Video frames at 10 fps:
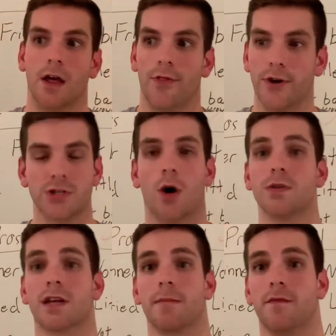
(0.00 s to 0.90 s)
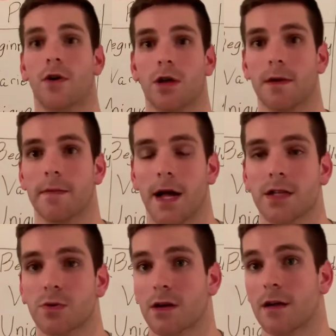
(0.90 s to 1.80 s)
there's always going to be volume
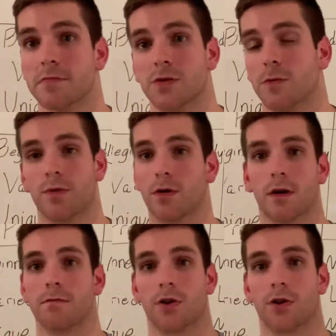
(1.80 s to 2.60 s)
imbalance when it comes to a program.